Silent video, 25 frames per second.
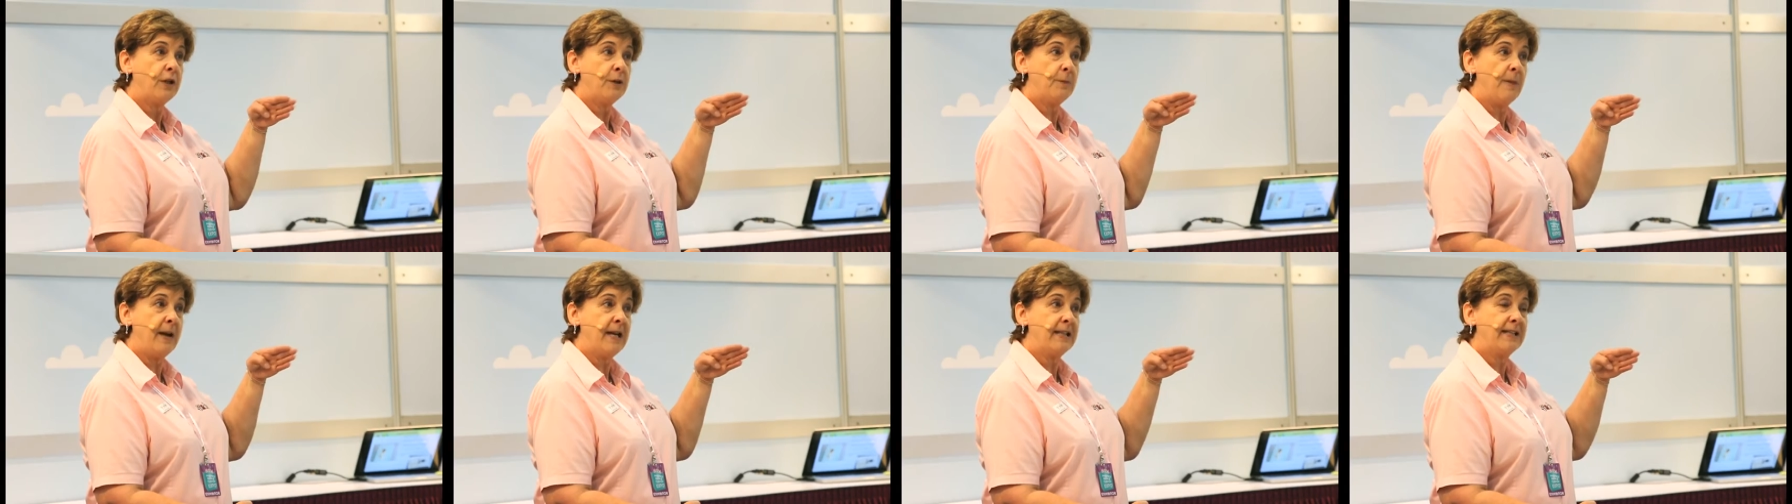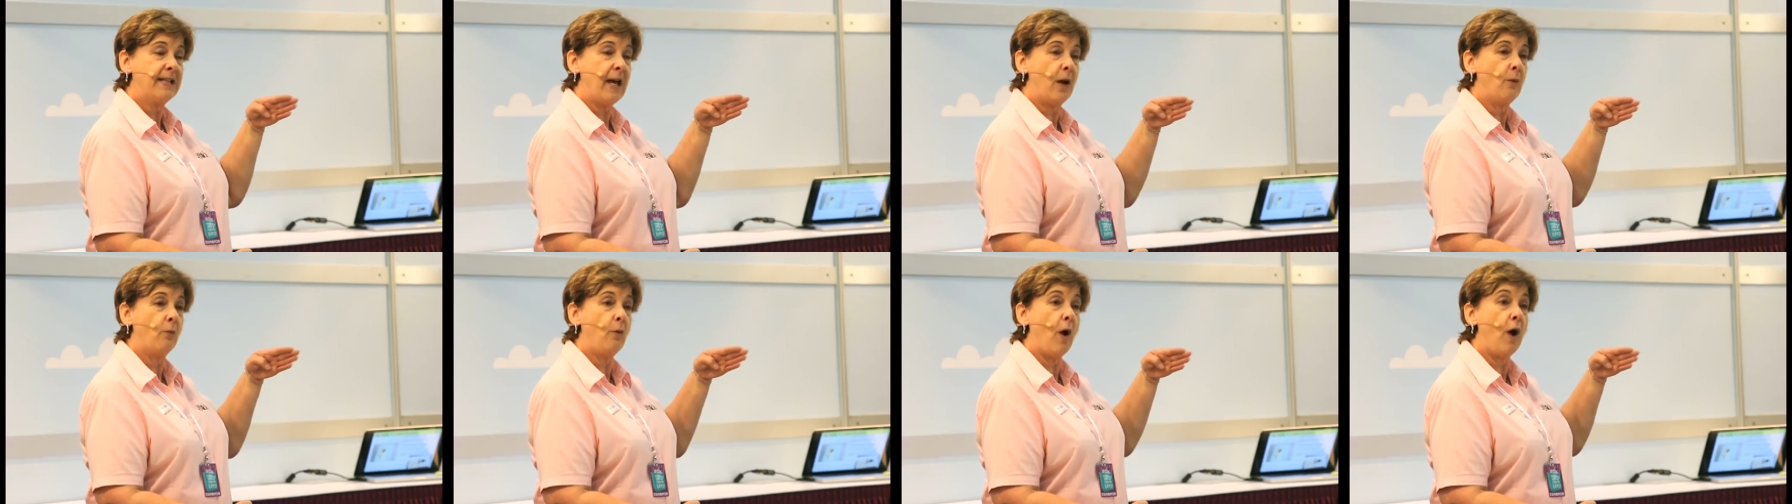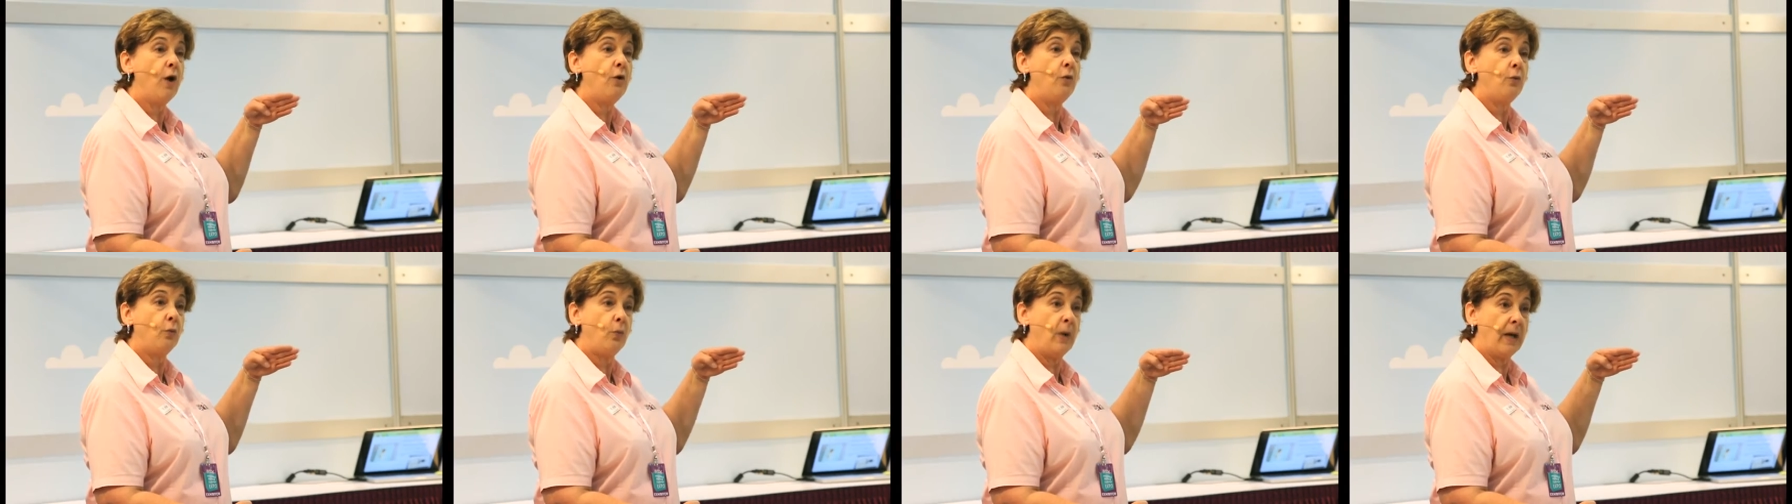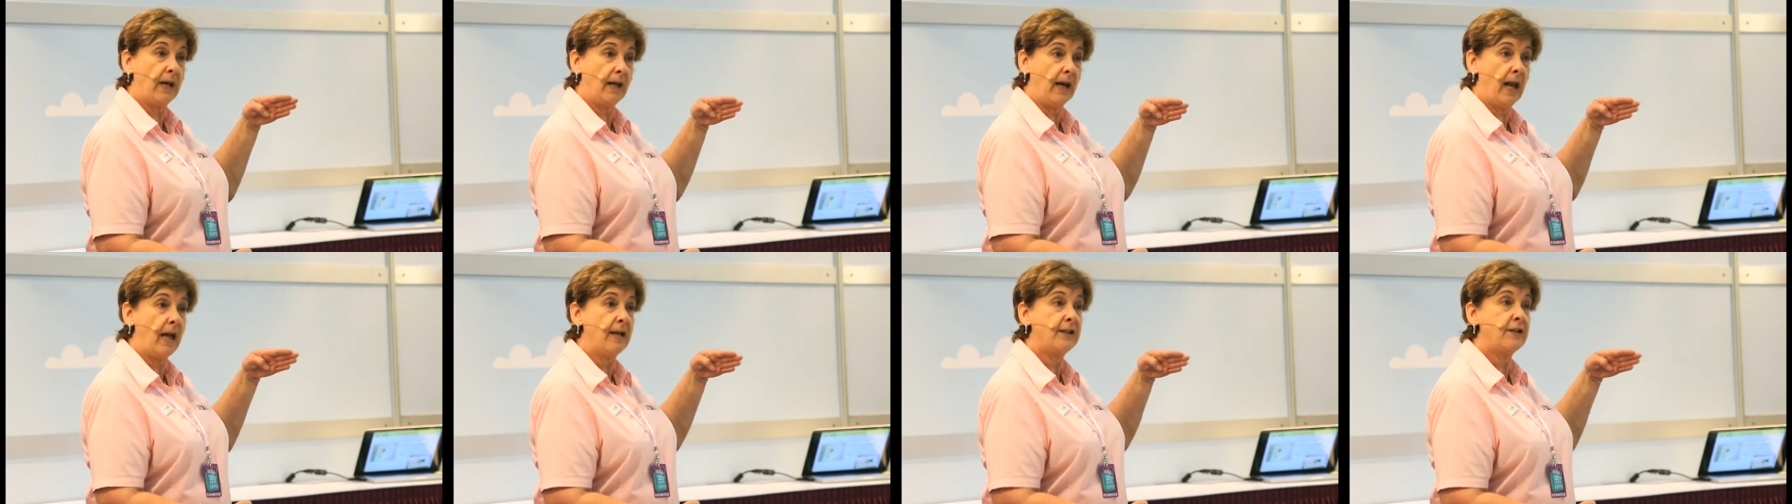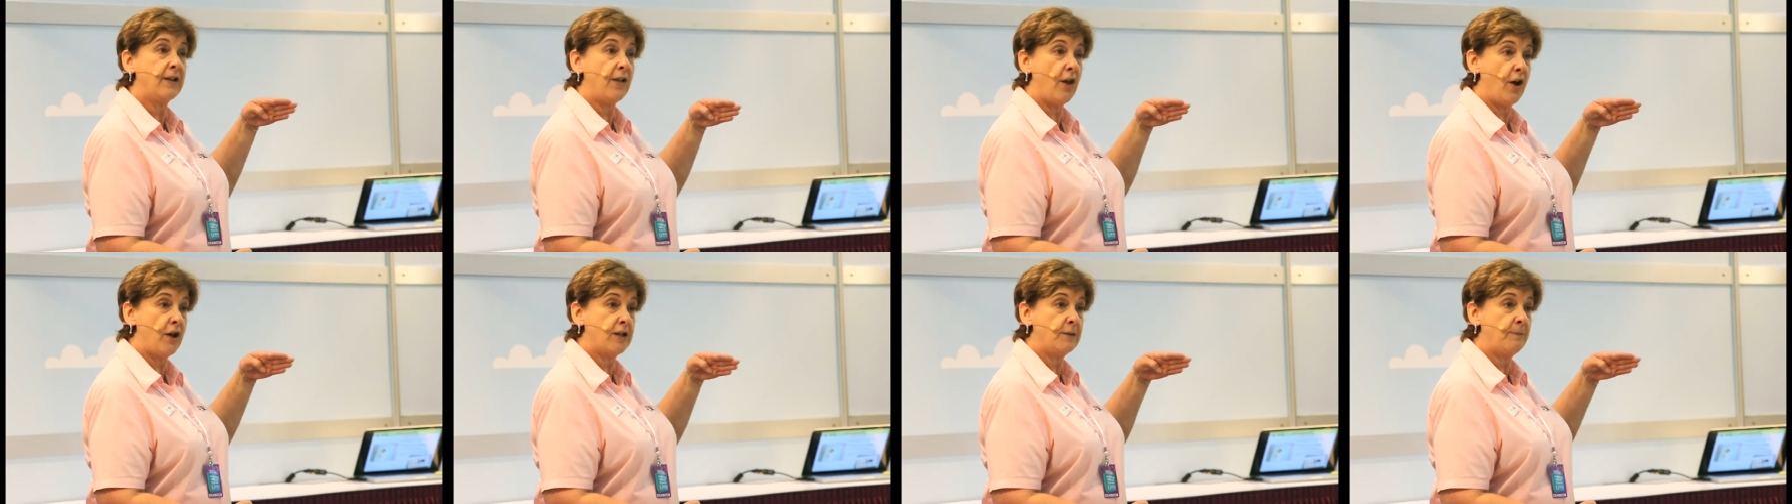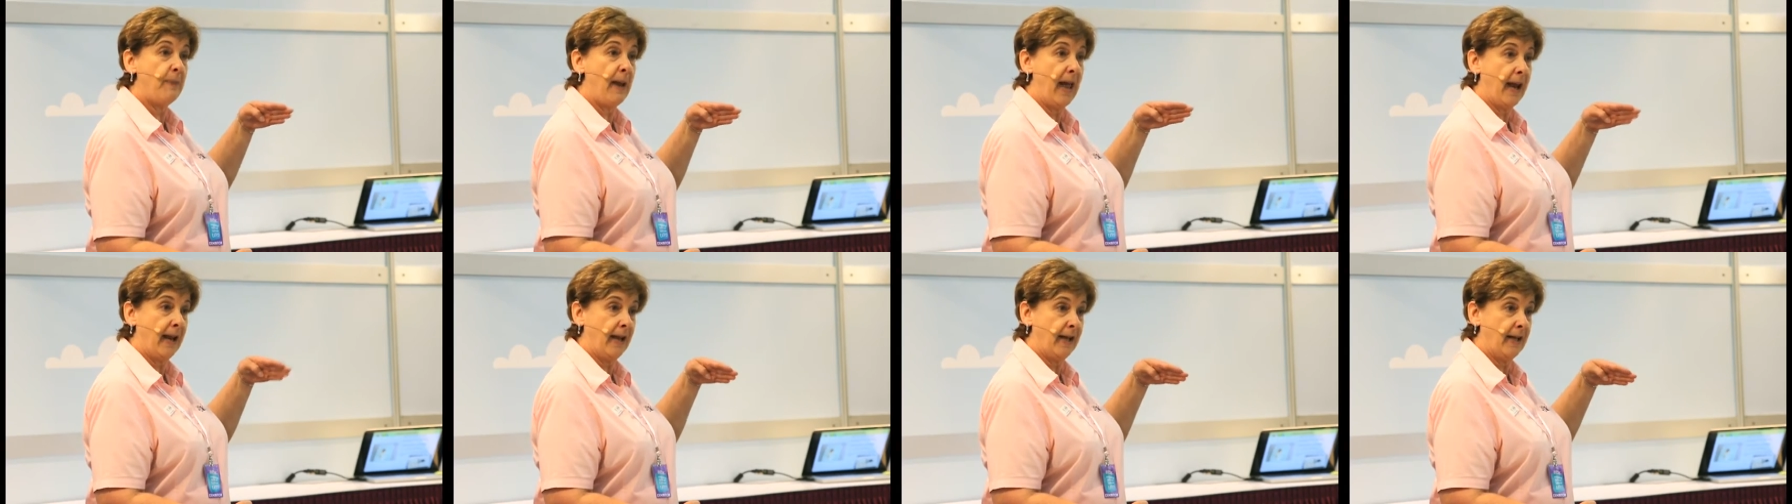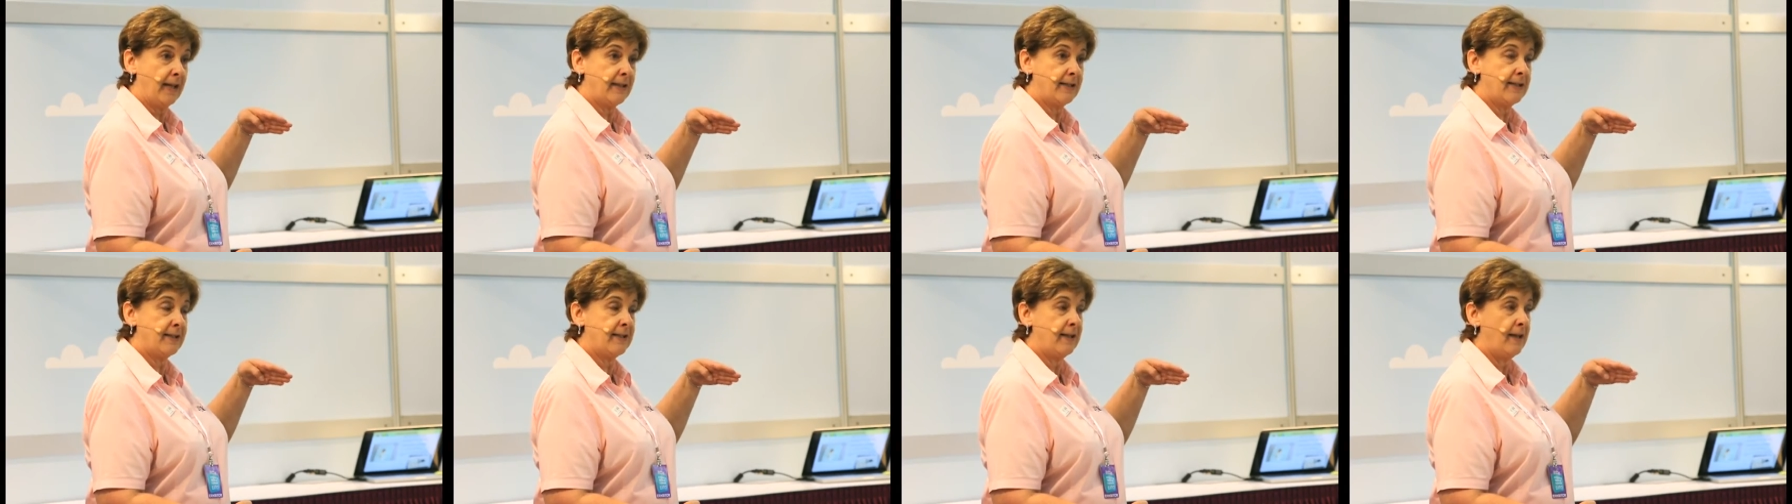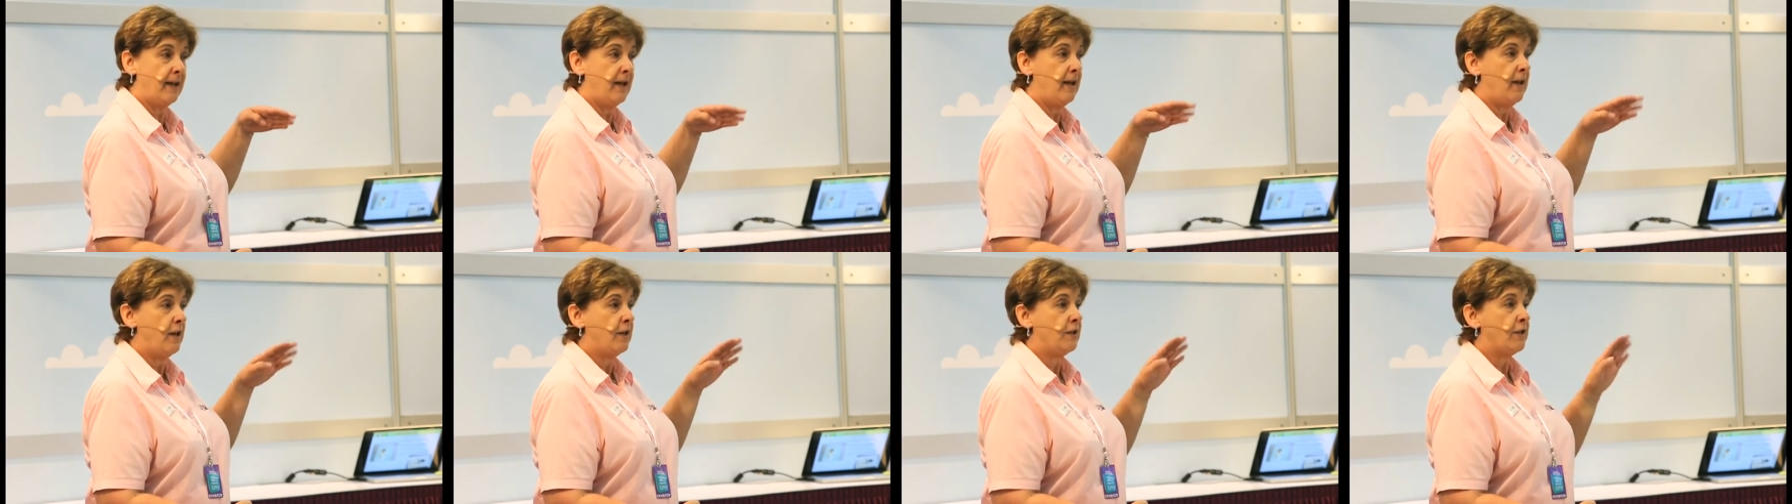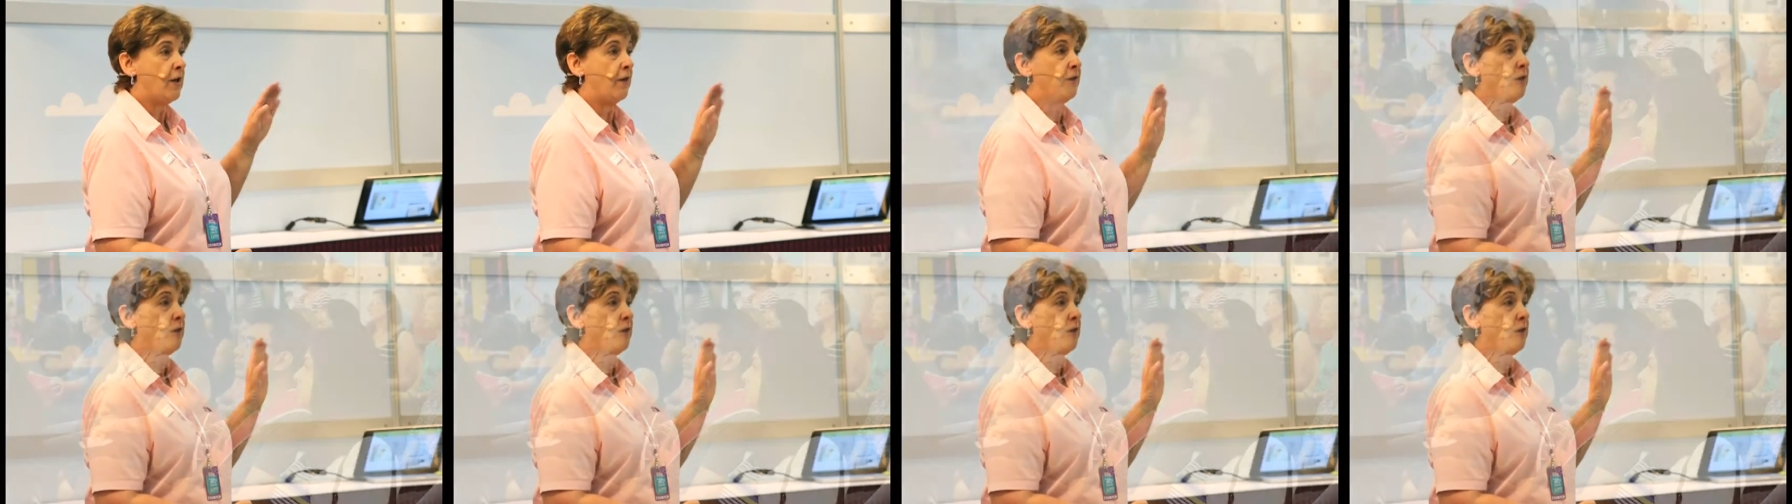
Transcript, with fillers: which means they won't wiggle under those blankets. So